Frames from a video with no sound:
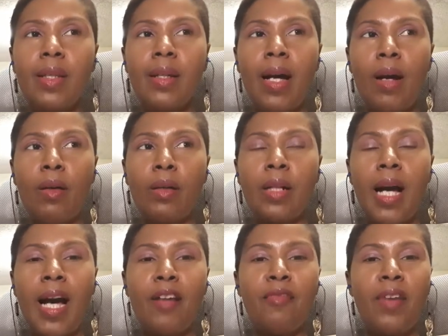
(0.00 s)
our
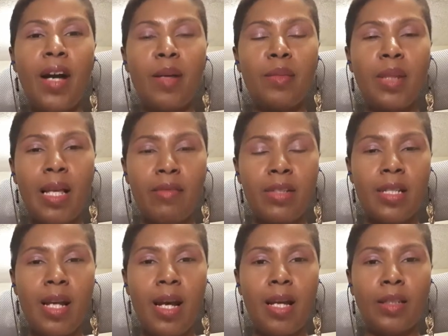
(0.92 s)
high vibe
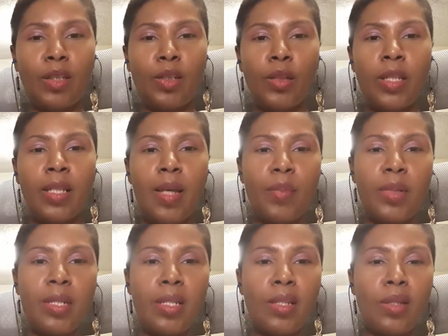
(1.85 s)
lifestyle, and looking at
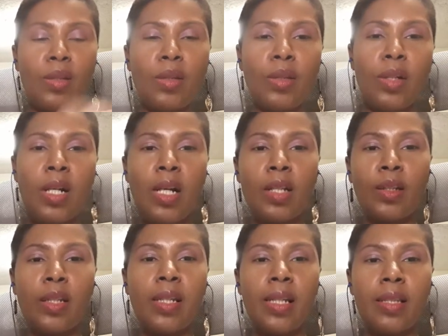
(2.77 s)

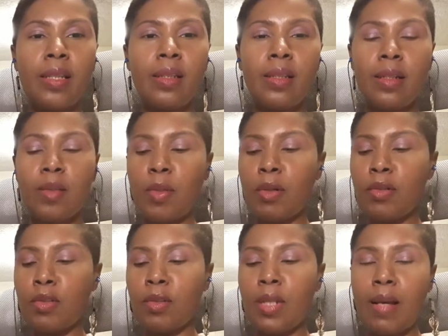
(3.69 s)
the
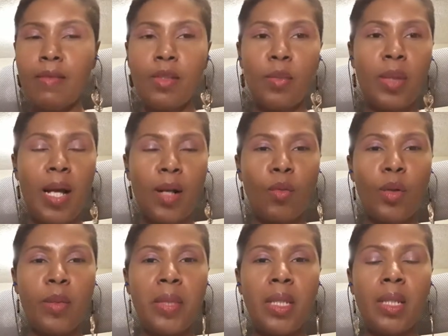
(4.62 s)
spiritual lives of Black
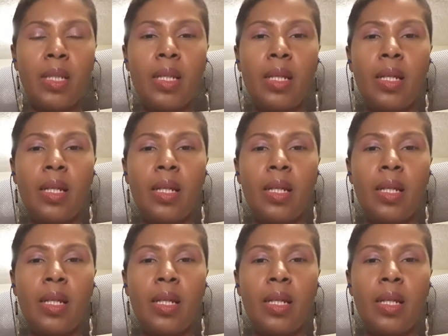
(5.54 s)
women,